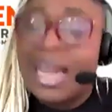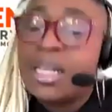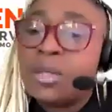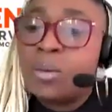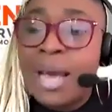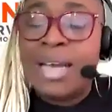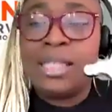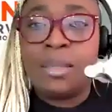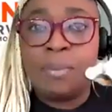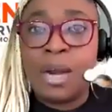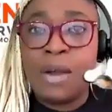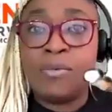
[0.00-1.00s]
That's why it's
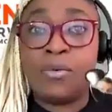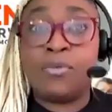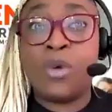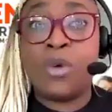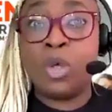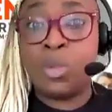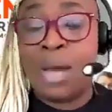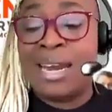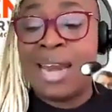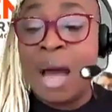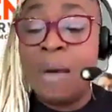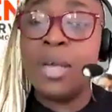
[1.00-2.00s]
important for you to
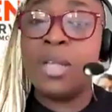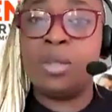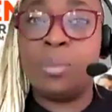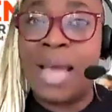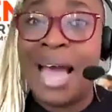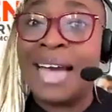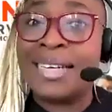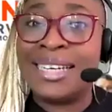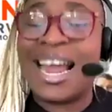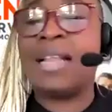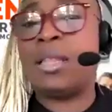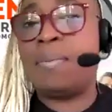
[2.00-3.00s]
allow it to be
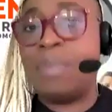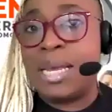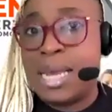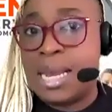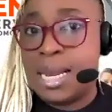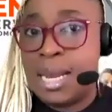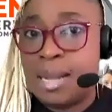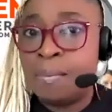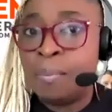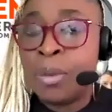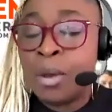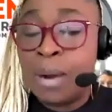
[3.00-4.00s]
added at the beginning,
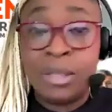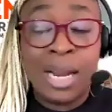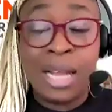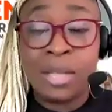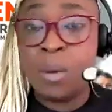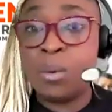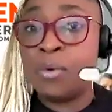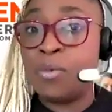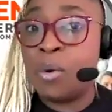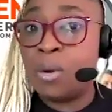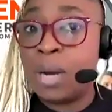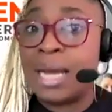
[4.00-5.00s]
right? So that's what we do
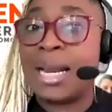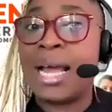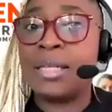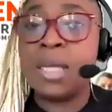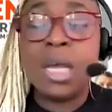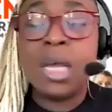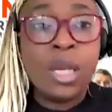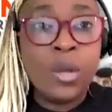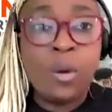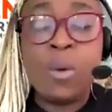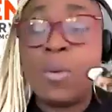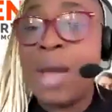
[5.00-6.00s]
for all our clients. You
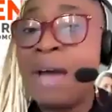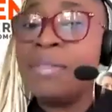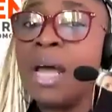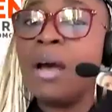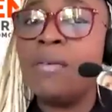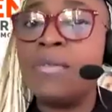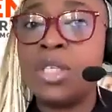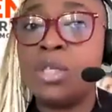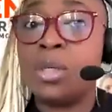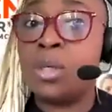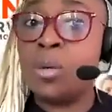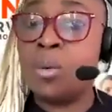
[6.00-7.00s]
know, when we have that
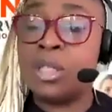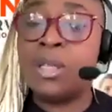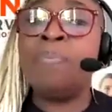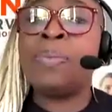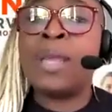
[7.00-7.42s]
conversation, you know what?